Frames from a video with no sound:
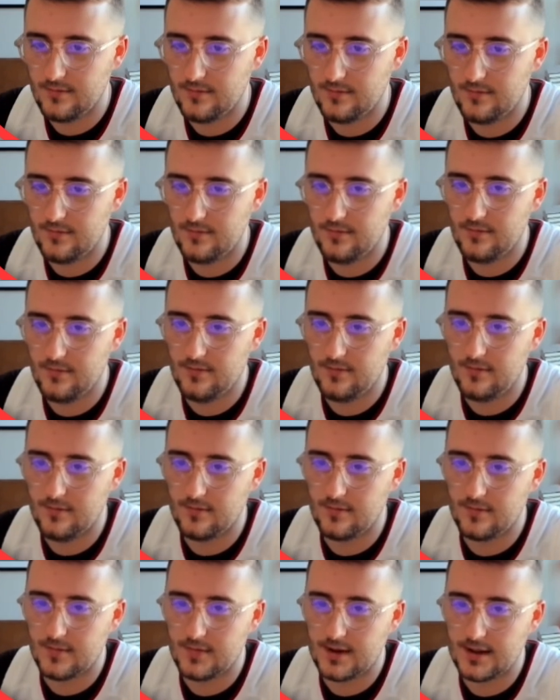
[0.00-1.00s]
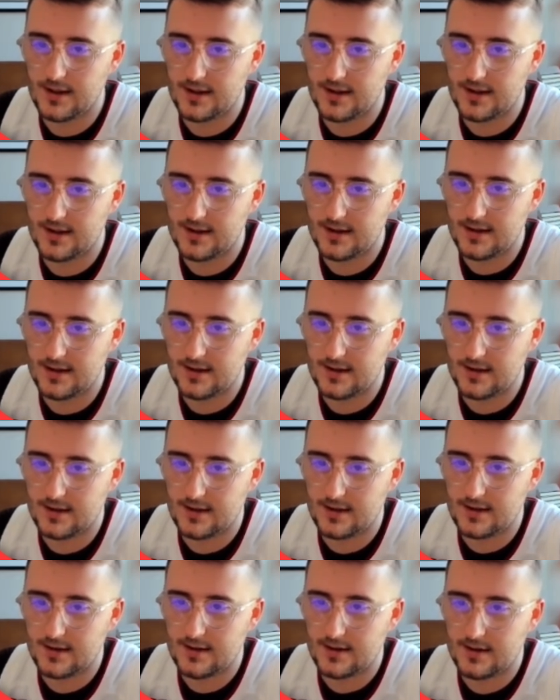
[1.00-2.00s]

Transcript: Nobody speaks.